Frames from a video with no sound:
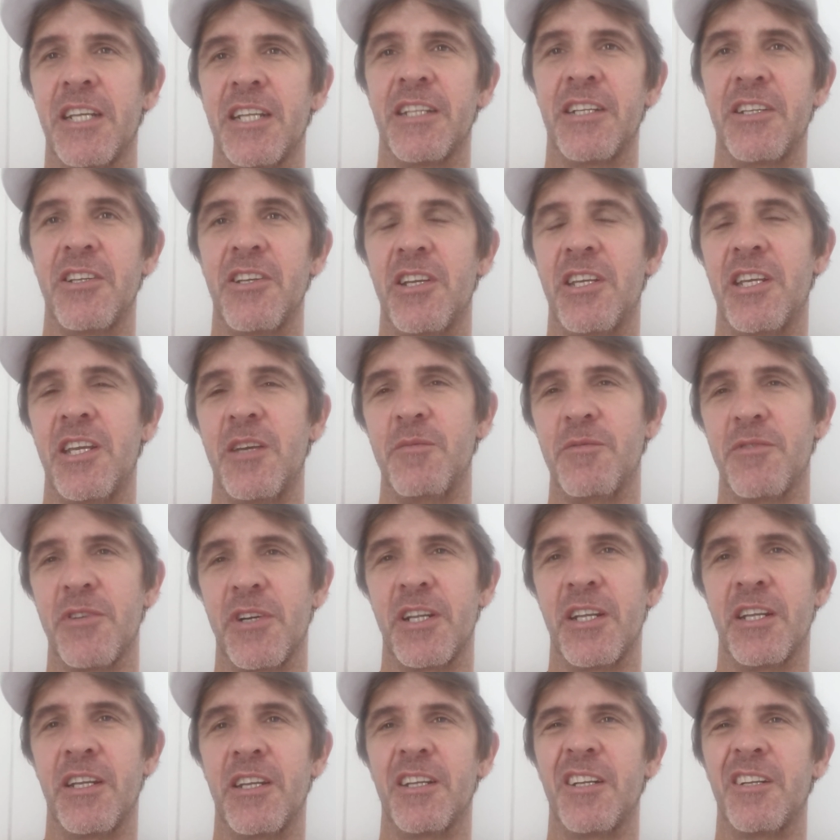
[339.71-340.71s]
and then you keep
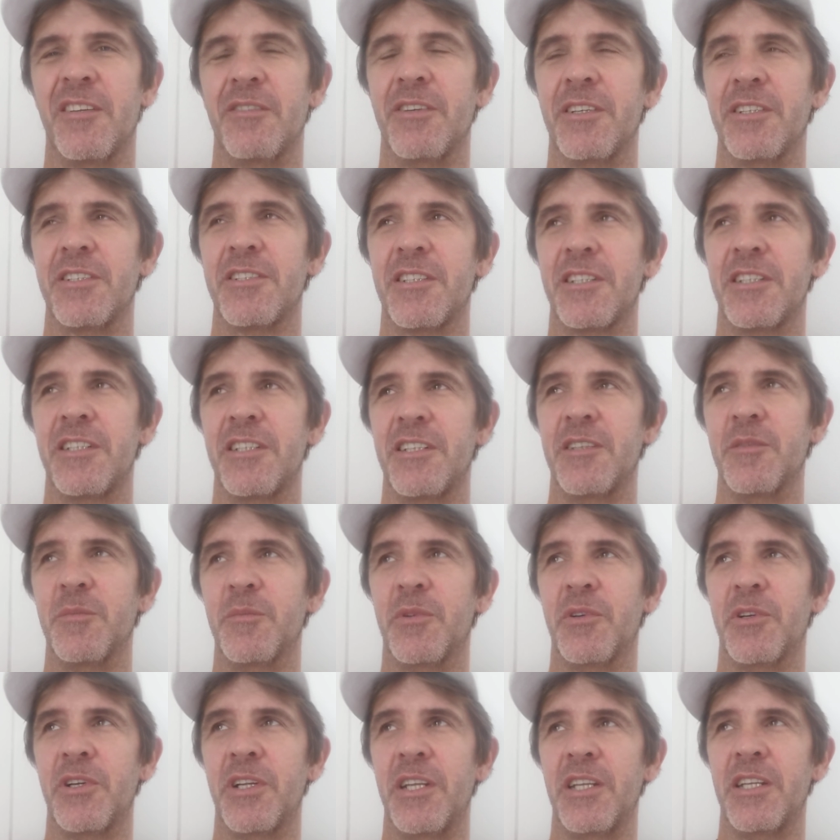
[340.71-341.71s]
drinking, and eventually your
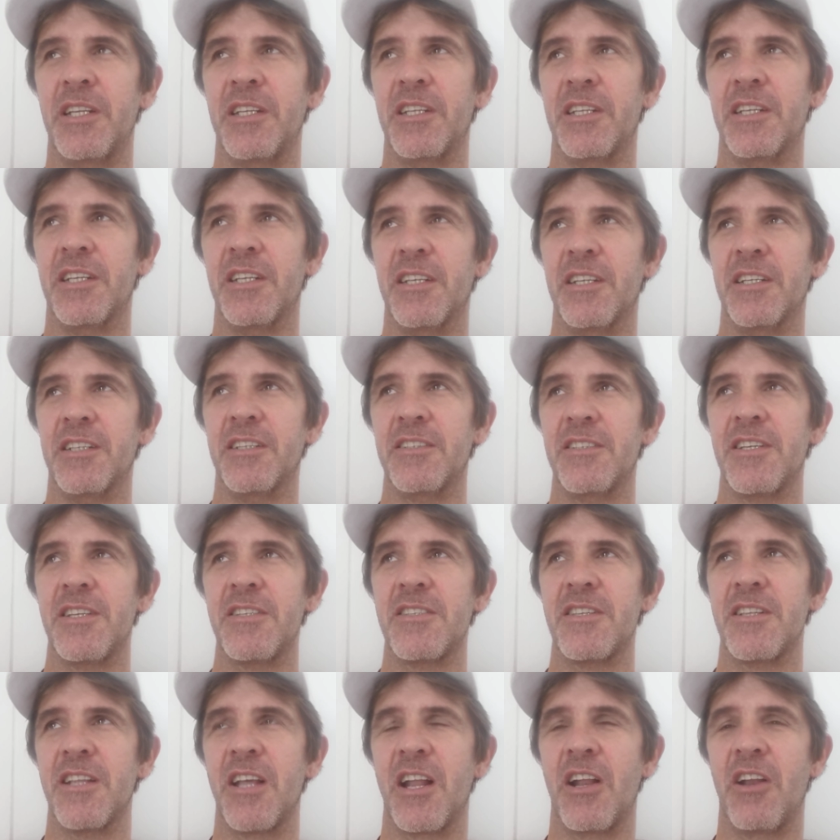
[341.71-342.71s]
body sits
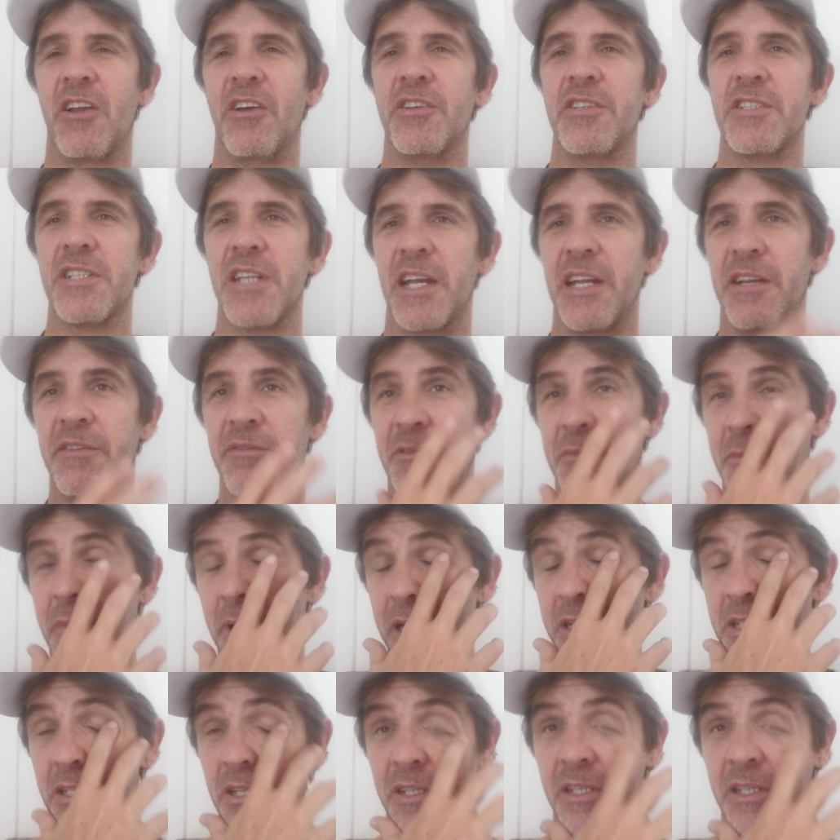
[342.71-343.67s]
in that low state inflammation.